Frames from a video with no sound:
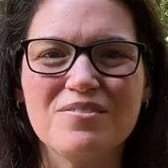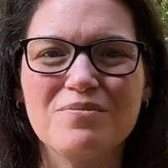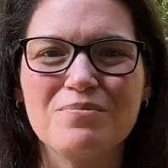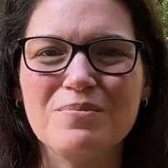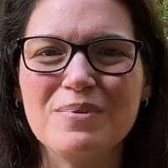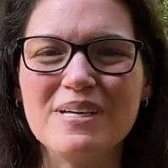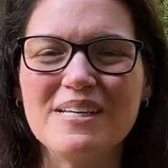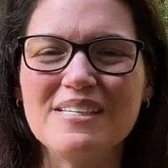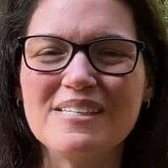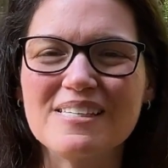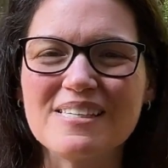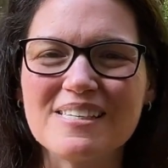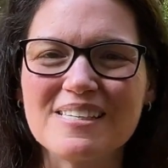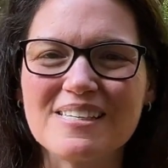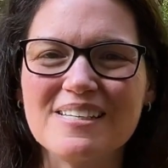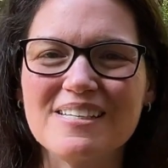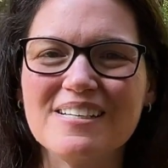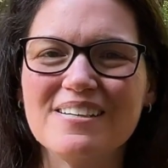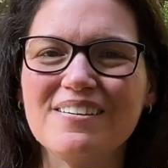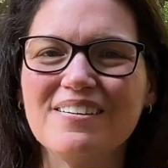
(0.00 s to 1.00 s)
we
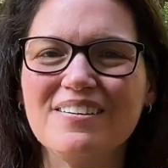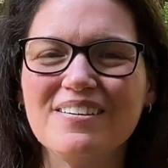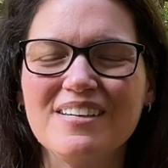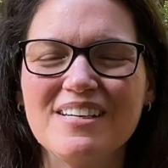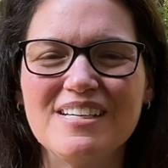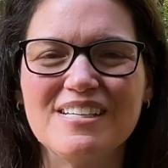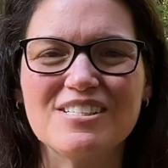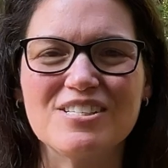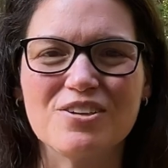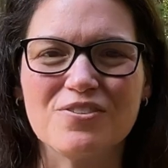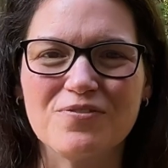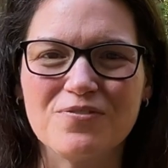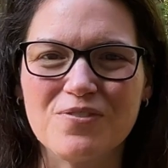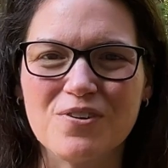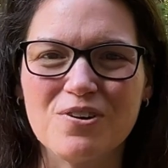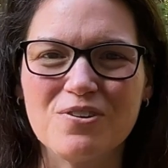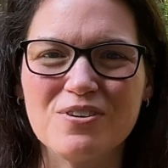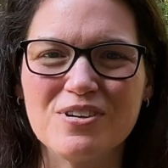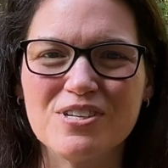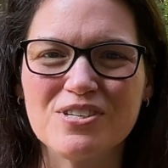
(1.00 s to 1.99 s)
still need to
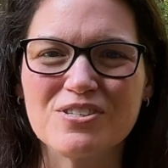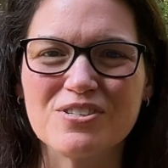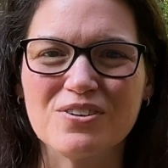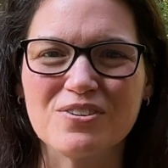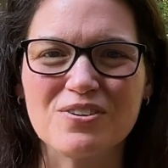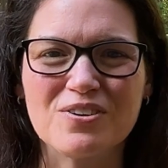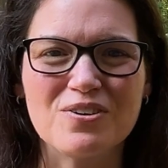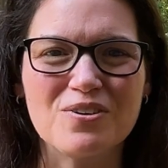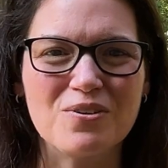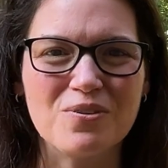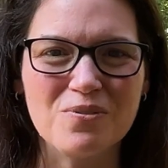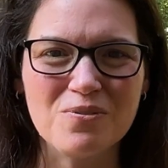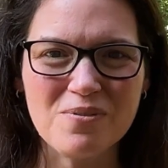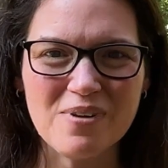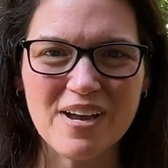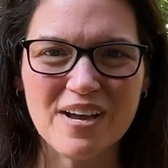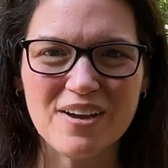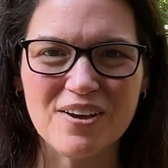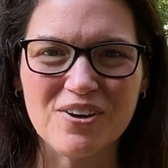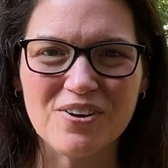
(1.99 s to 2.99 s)
focus on our own
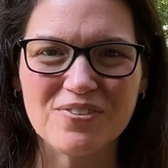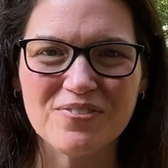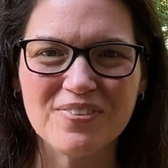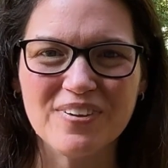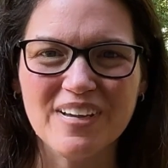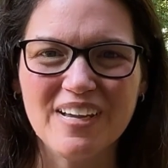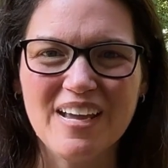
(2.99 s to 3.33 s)
health.